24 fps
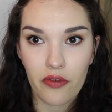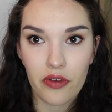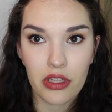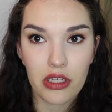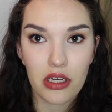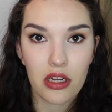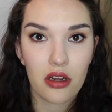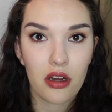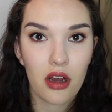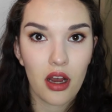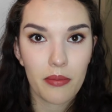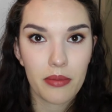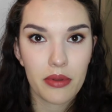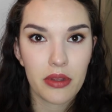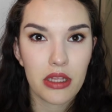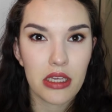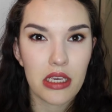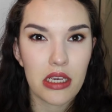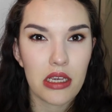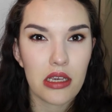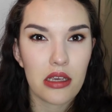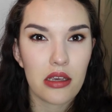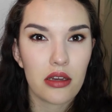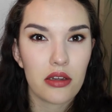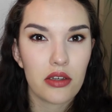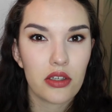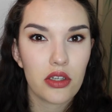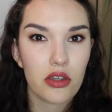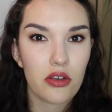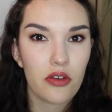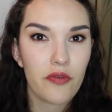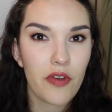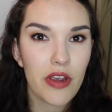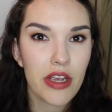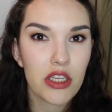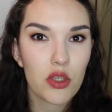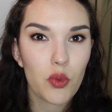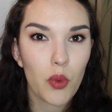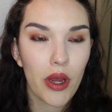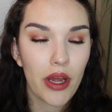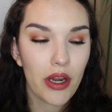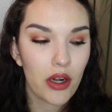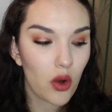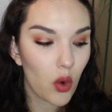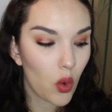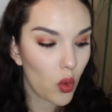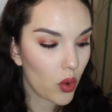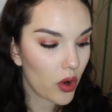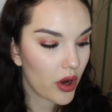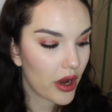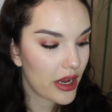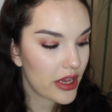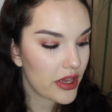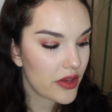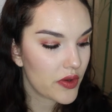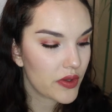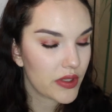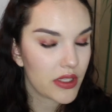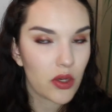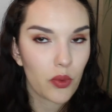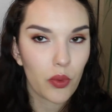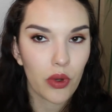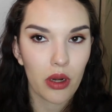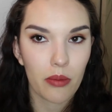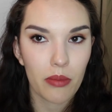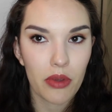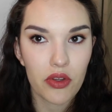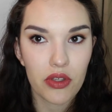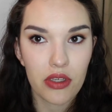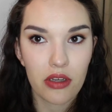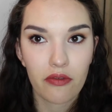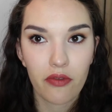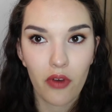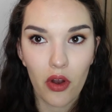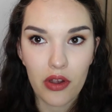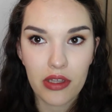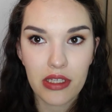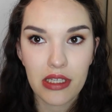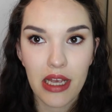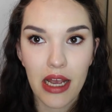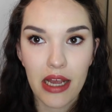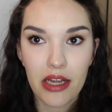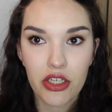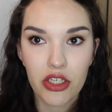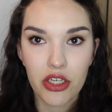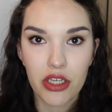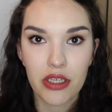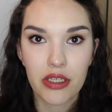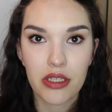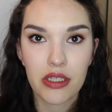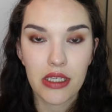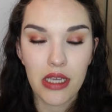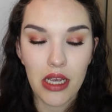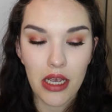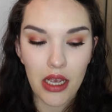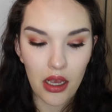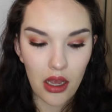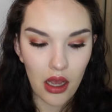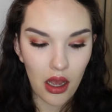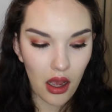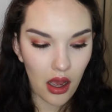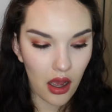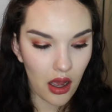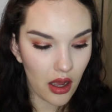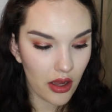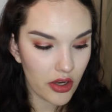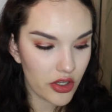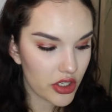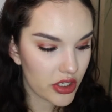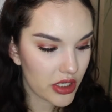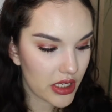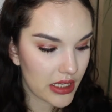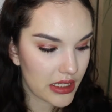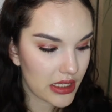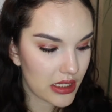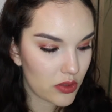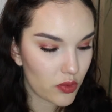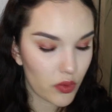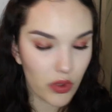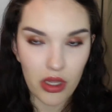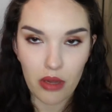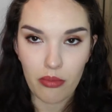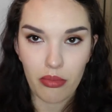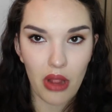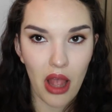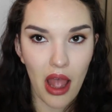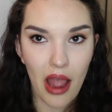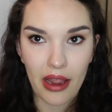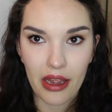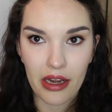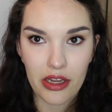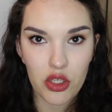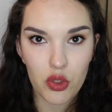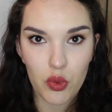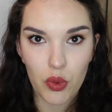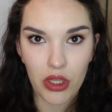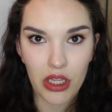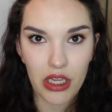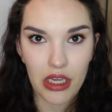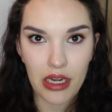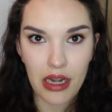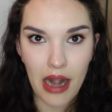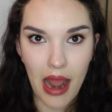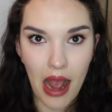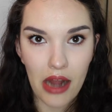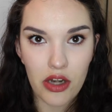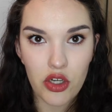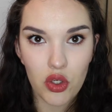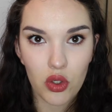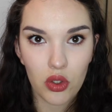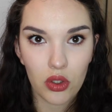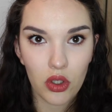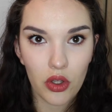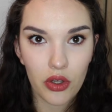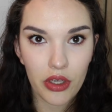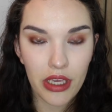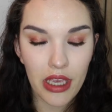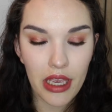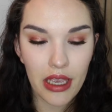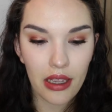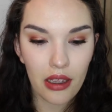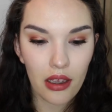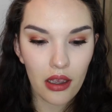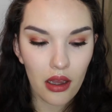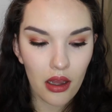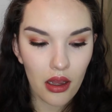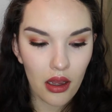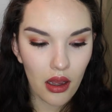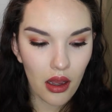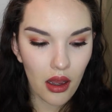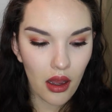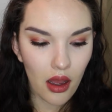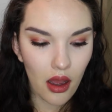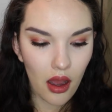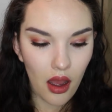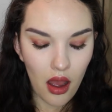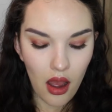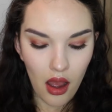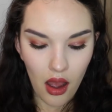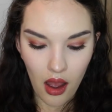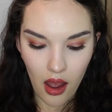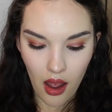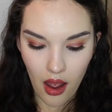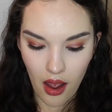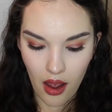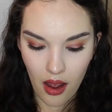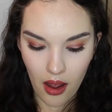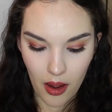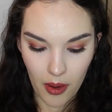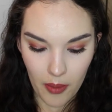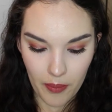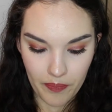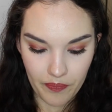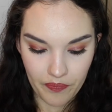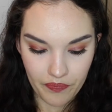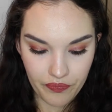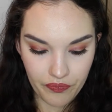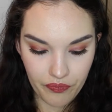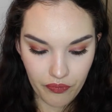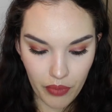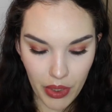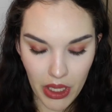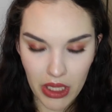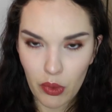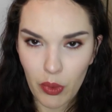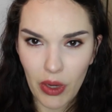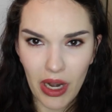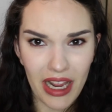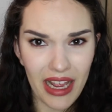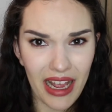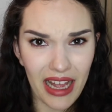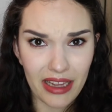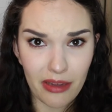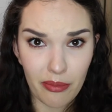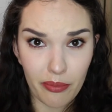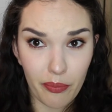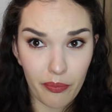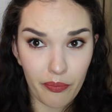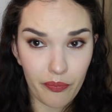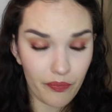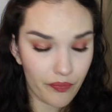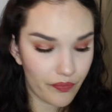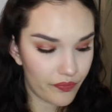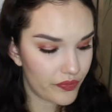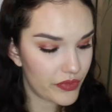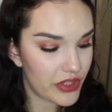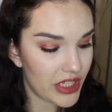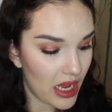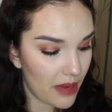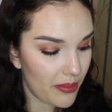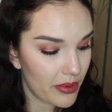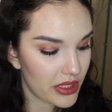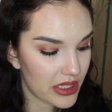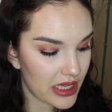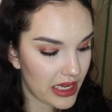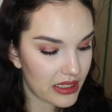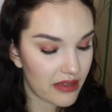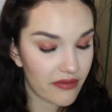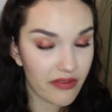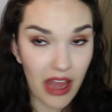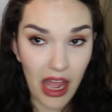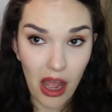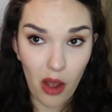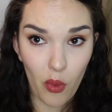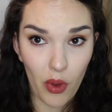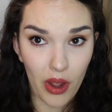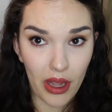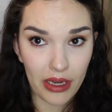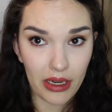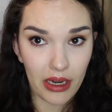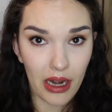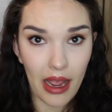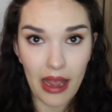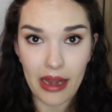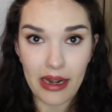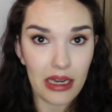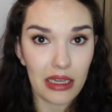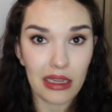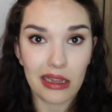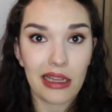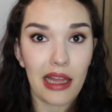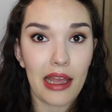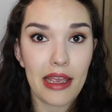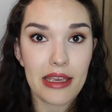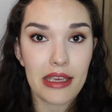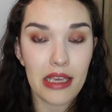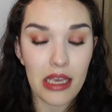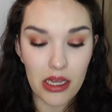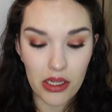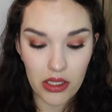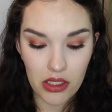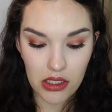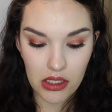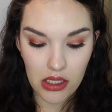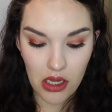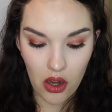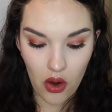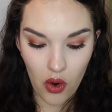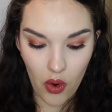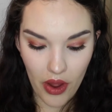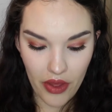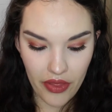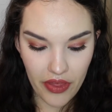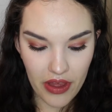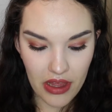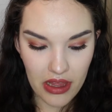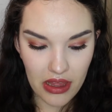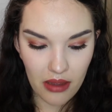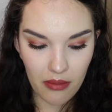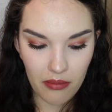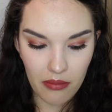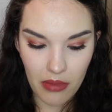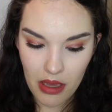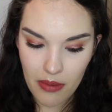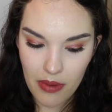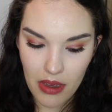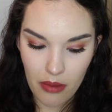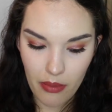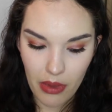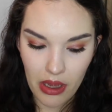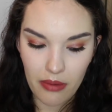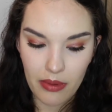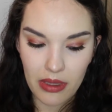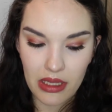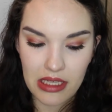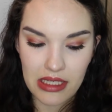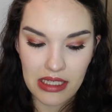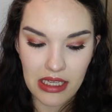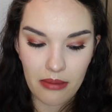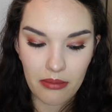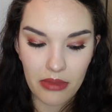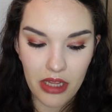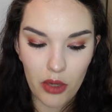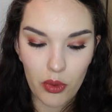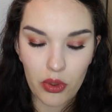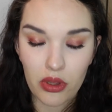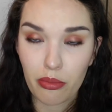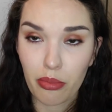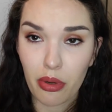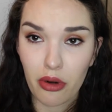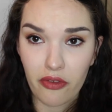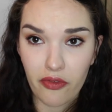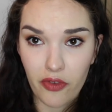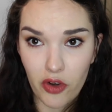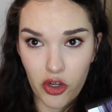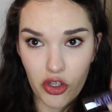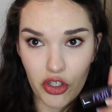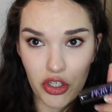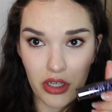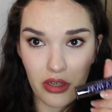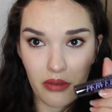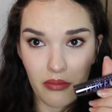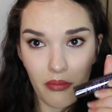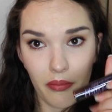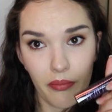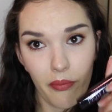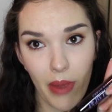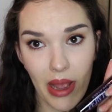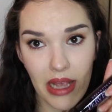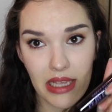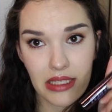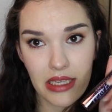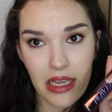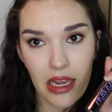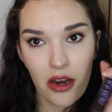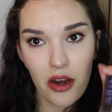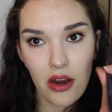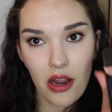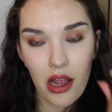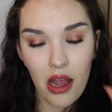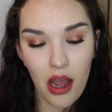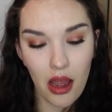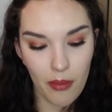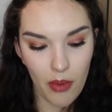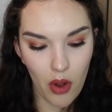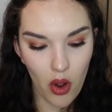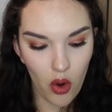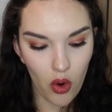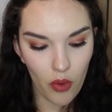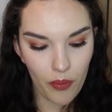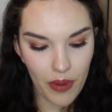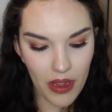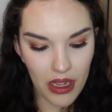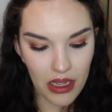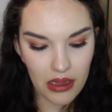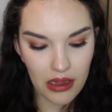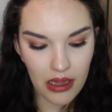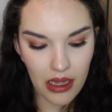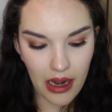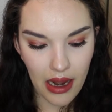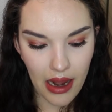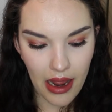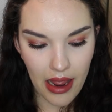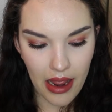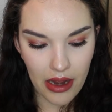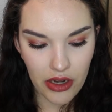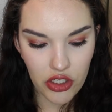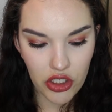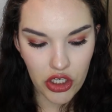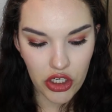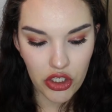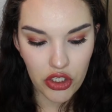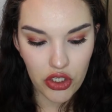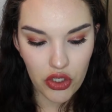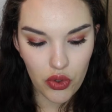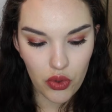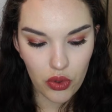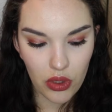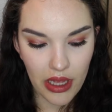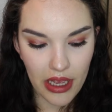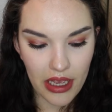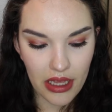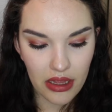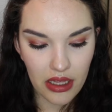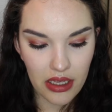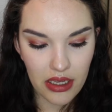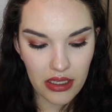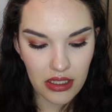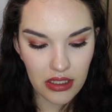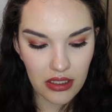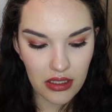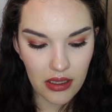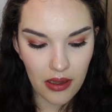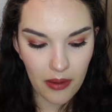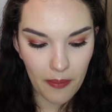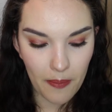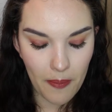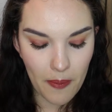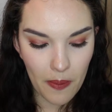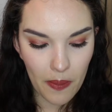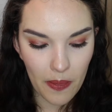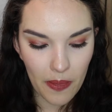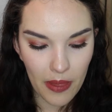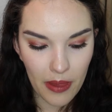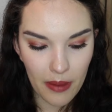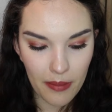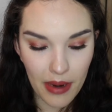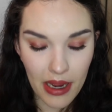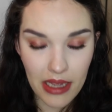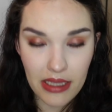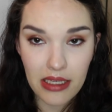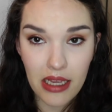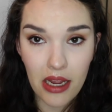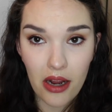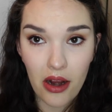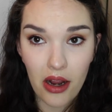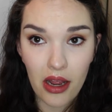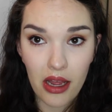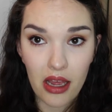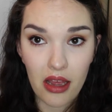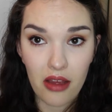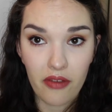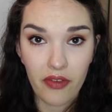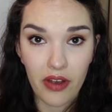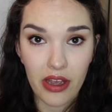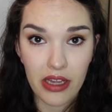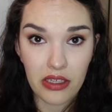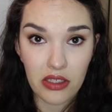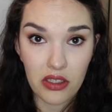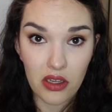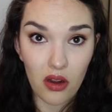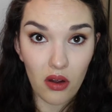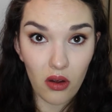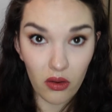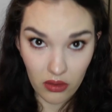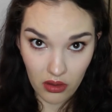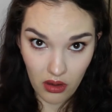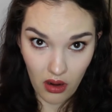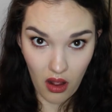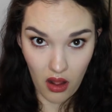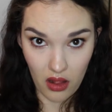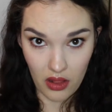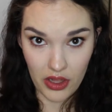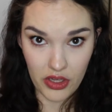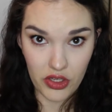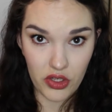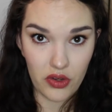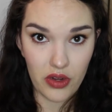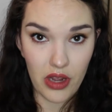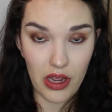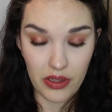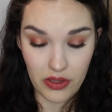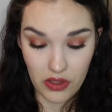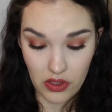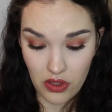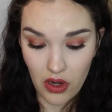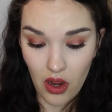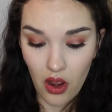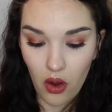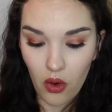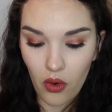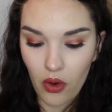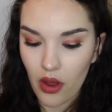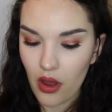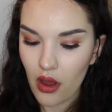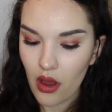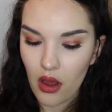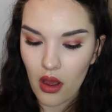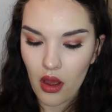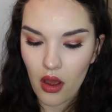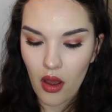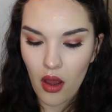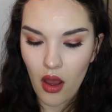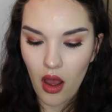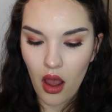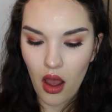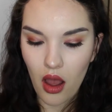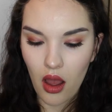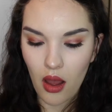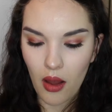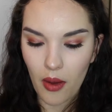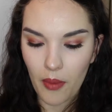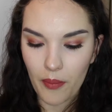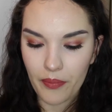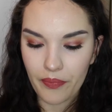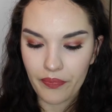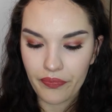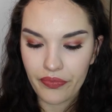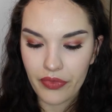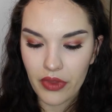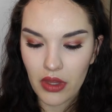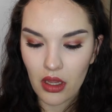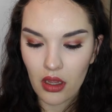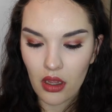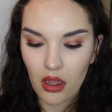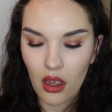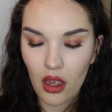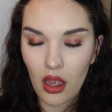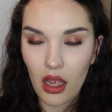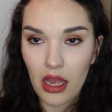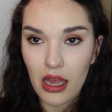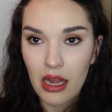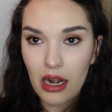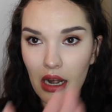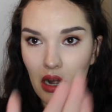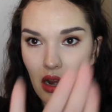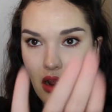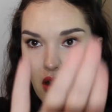the top of the Too Faced one, or I use it when I'm using false lashes, just because it's really black and it's really natural looking. But when I had sample size of that one, I didn't like it. So I think that maybe it might have been the same thing with the Perversion mascara. I'm hoping that I actually do like this mascara. If I don't, I'll let you guys know. And it